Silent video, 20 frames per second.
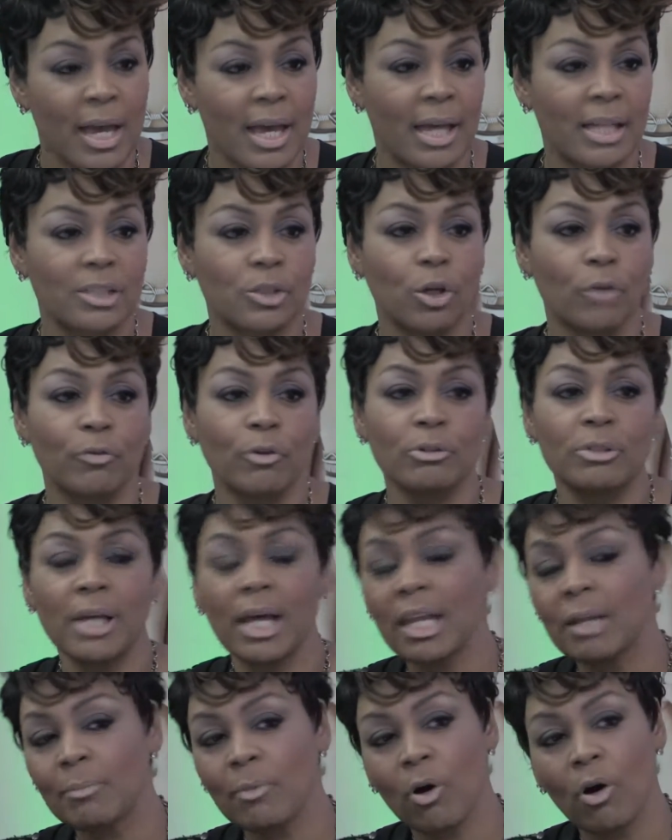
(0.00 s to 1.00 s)
And so if you
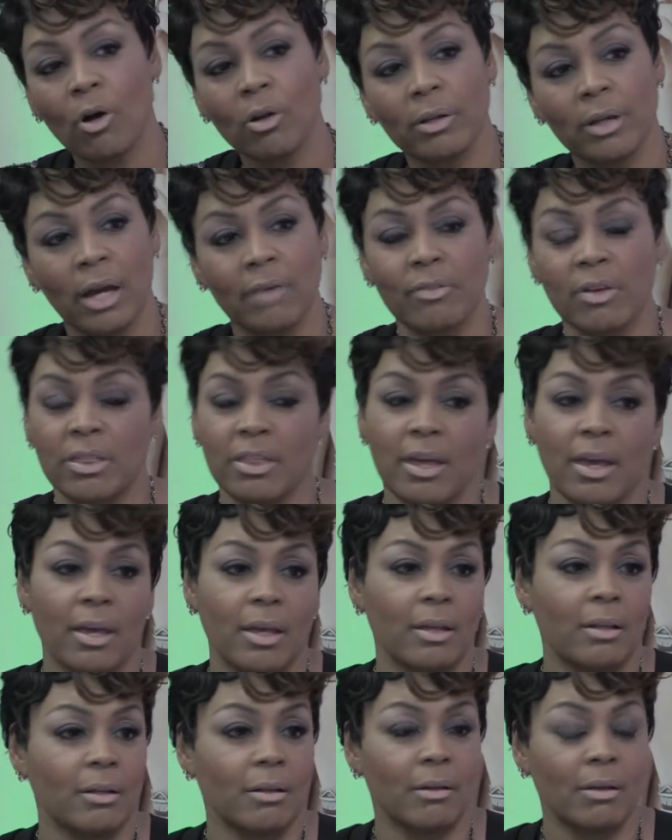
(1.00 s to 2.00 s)
tell them all
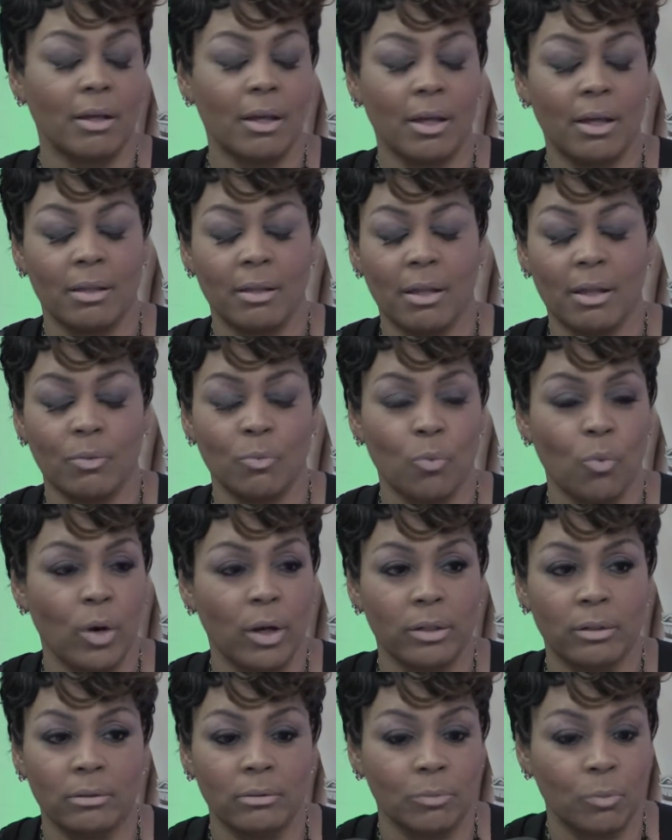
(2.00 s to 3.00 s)
everything in
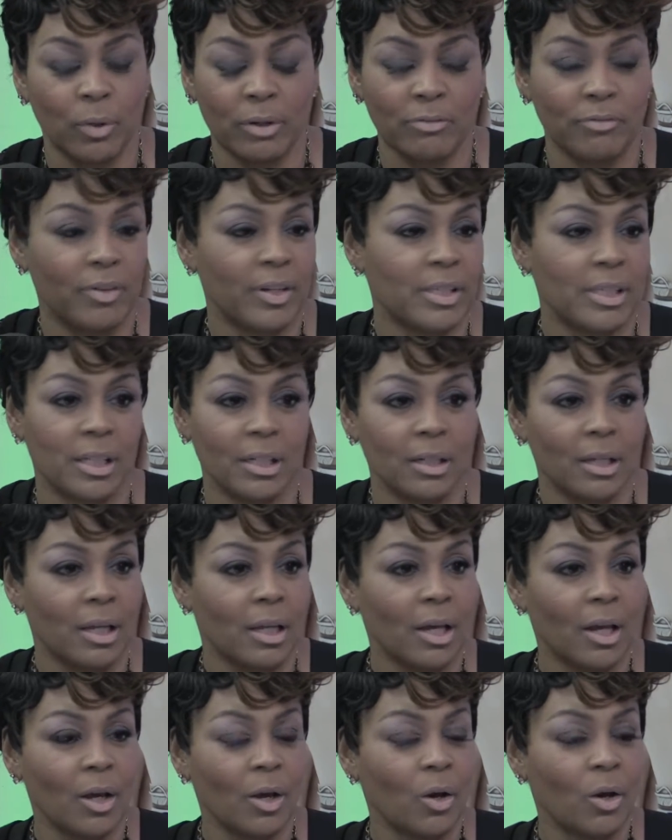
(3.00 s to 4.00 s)
one visit,
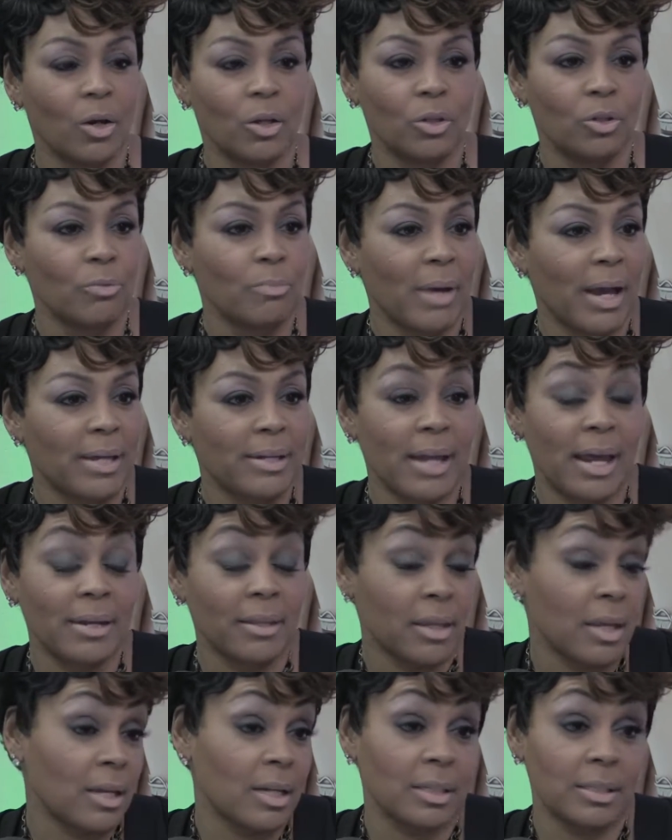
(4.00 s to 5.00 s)
you may
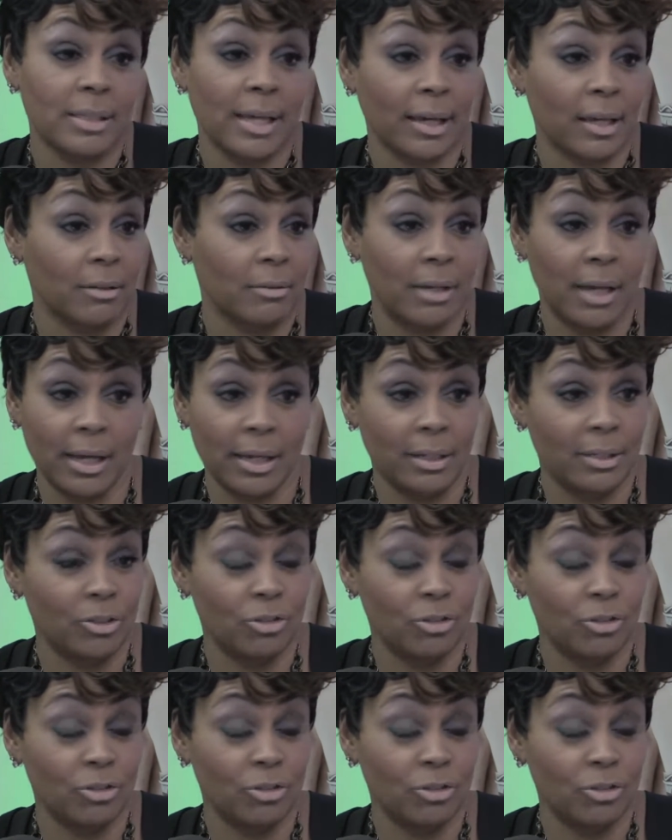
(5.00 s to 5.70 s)
not get a second date.